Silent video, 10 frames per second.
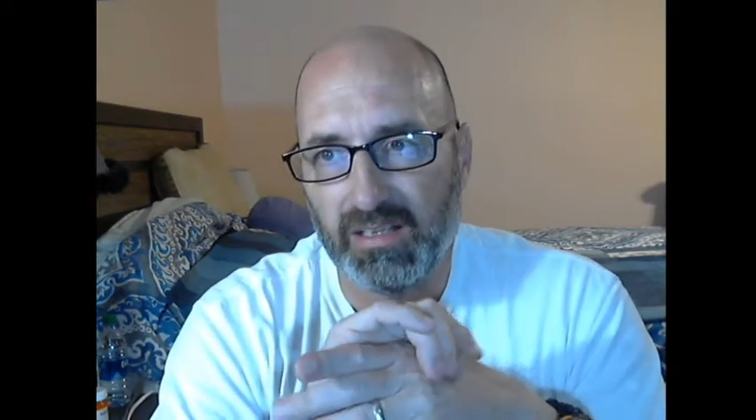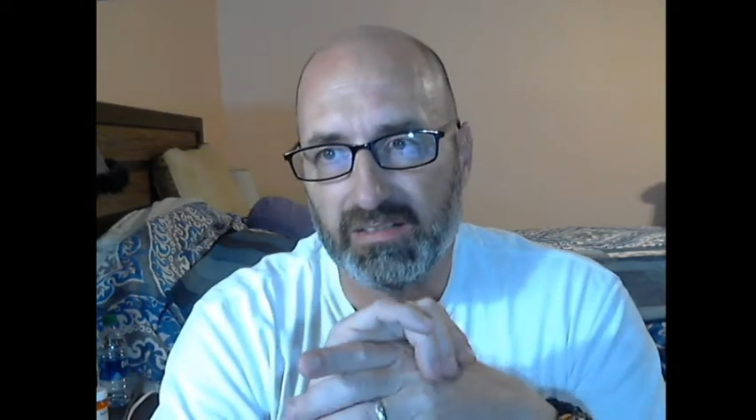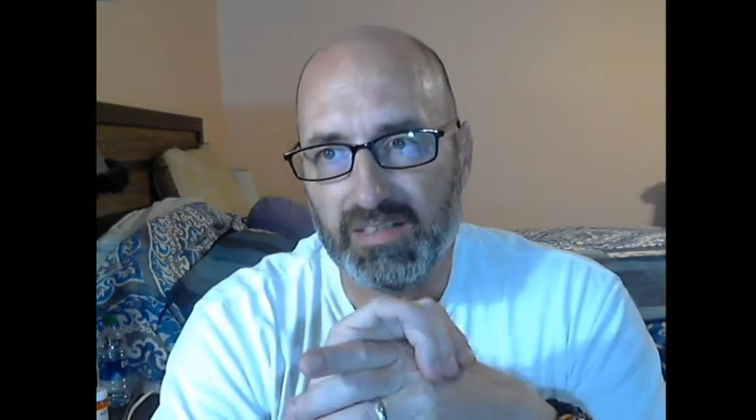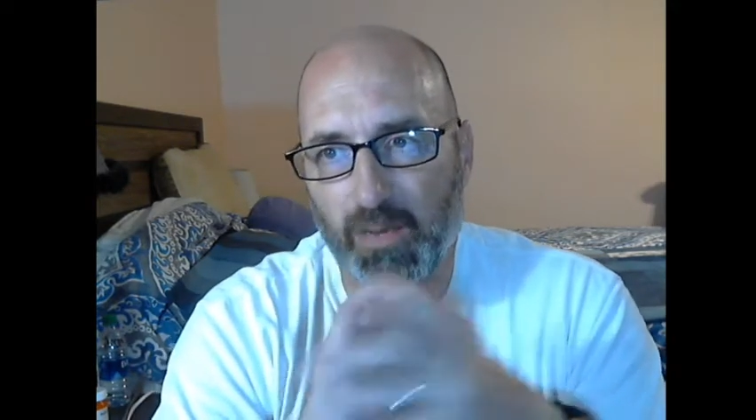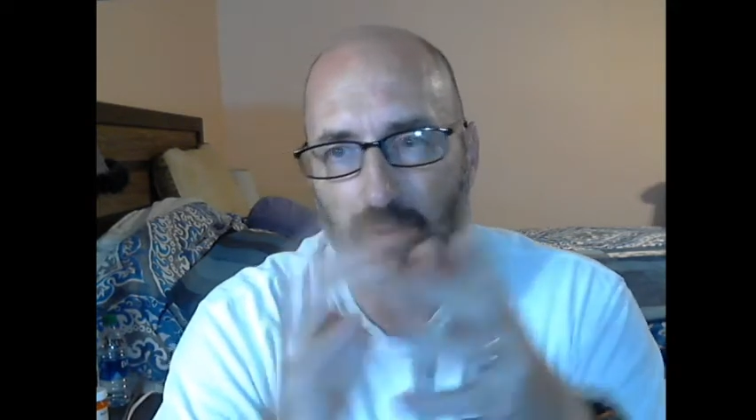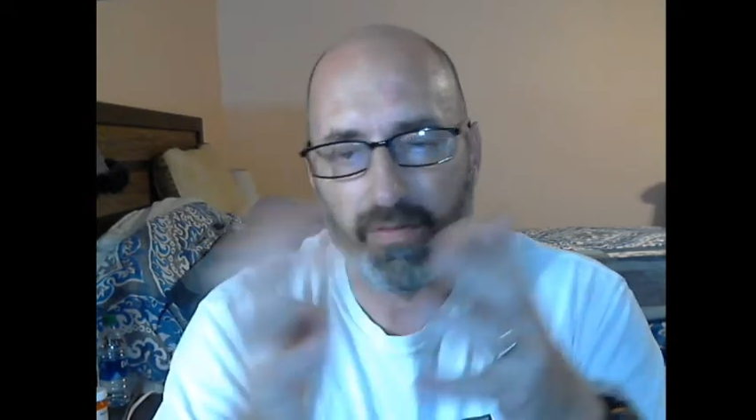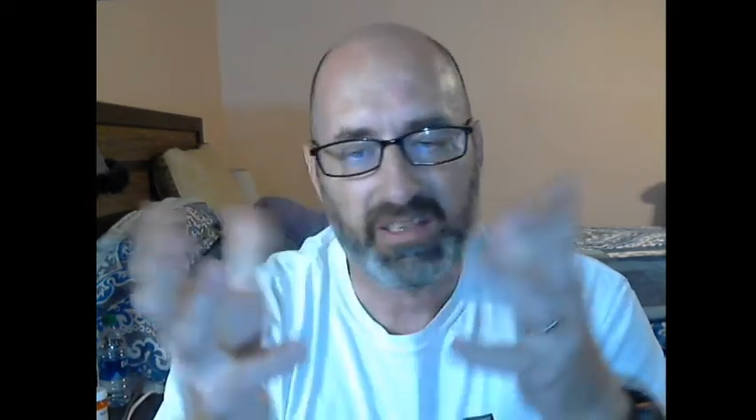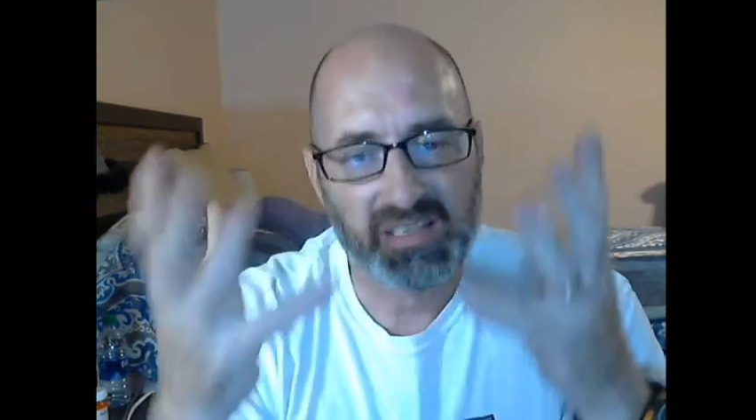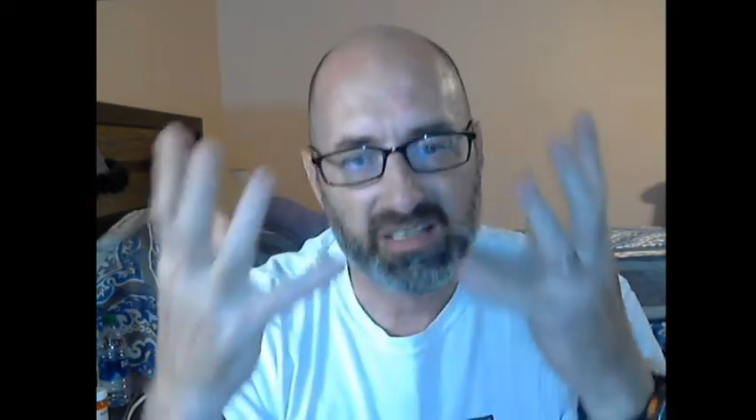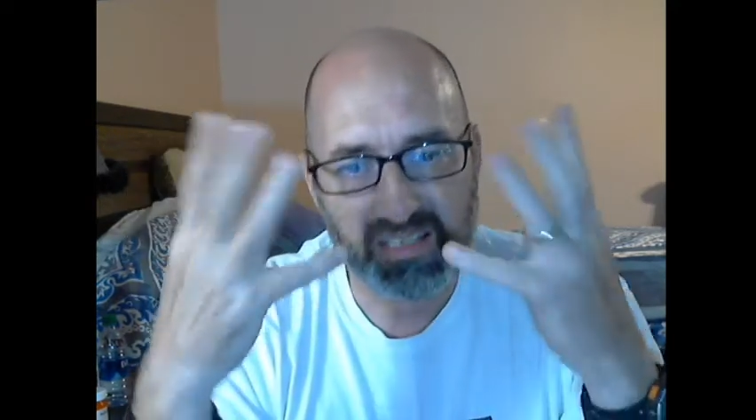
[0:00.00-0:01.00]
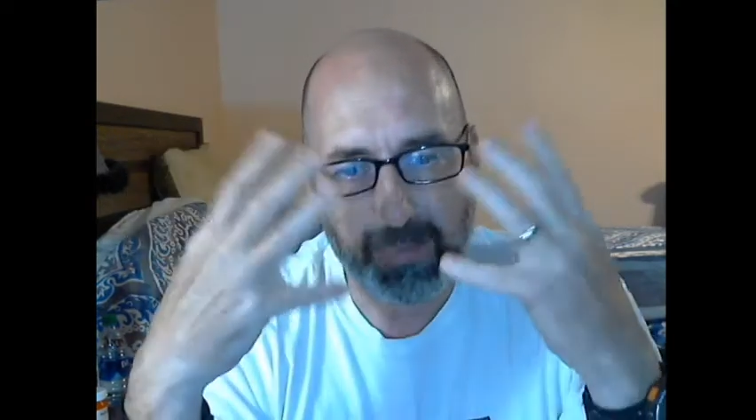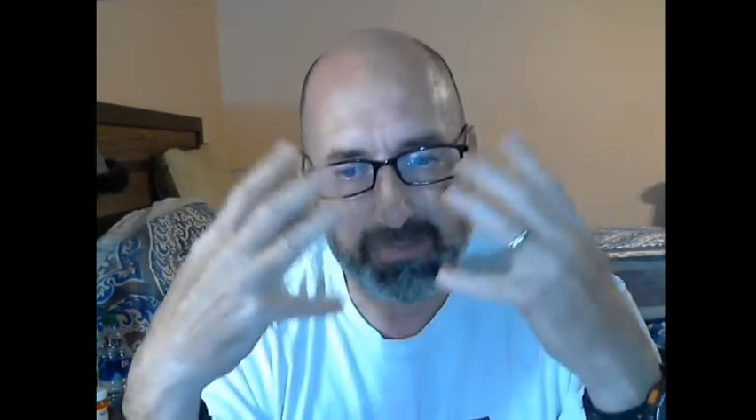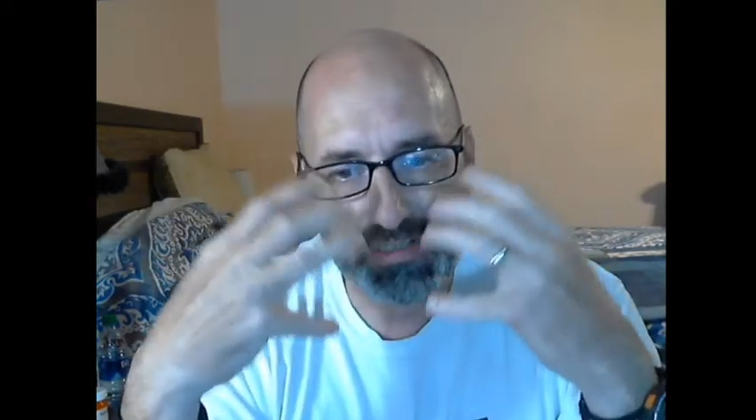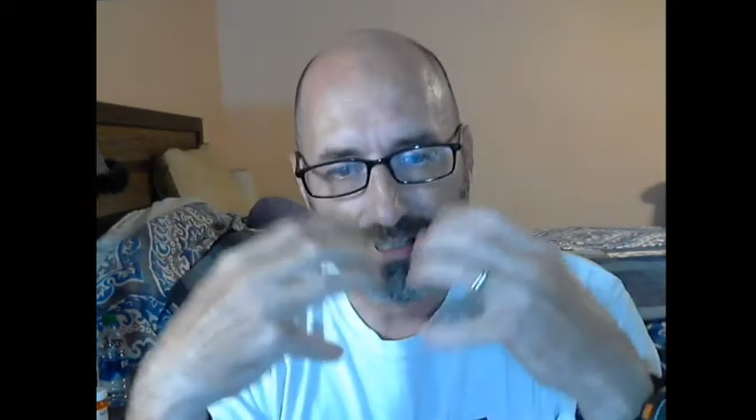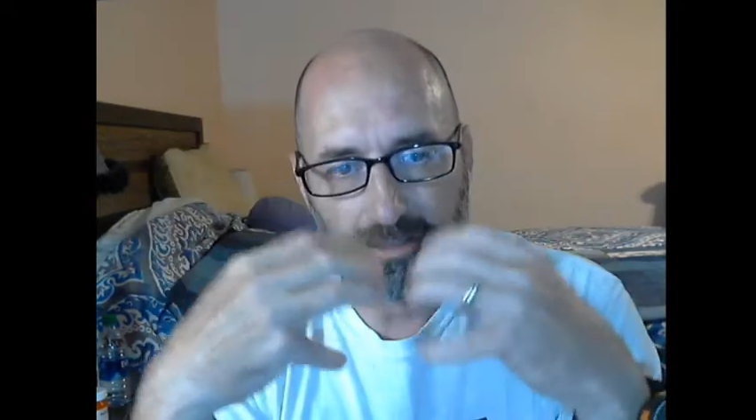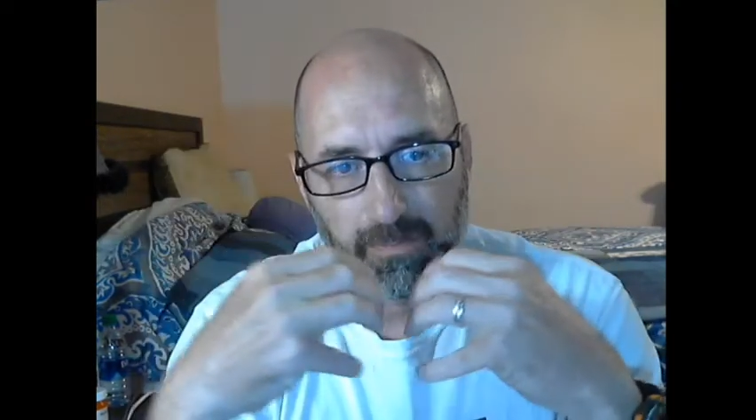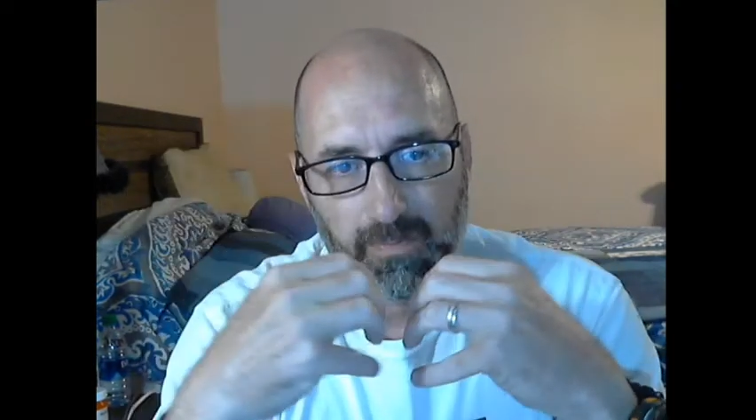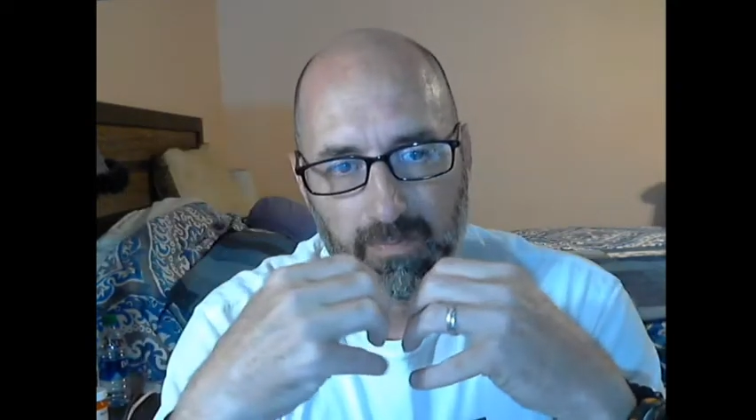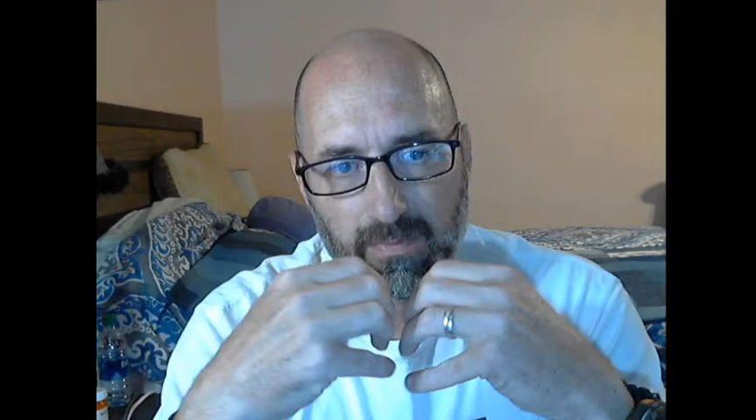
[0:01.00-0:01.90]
that we've accepted them